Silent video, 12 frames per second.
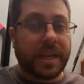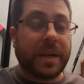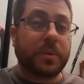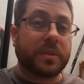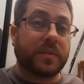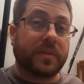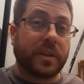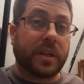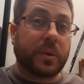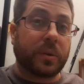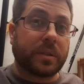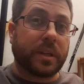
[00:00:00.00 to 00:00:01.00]
It was a very
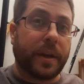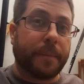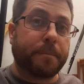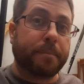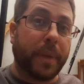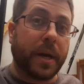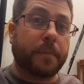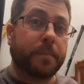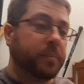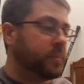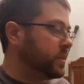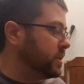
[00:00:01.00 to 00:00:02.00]
long time,
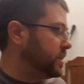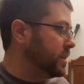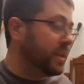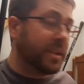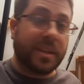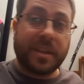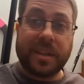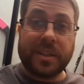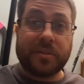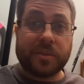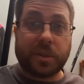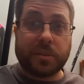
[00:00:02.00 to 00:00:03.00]
but
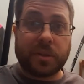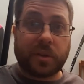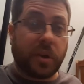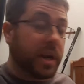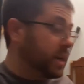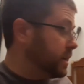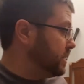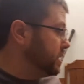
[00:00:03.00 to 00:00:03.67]
the results are great.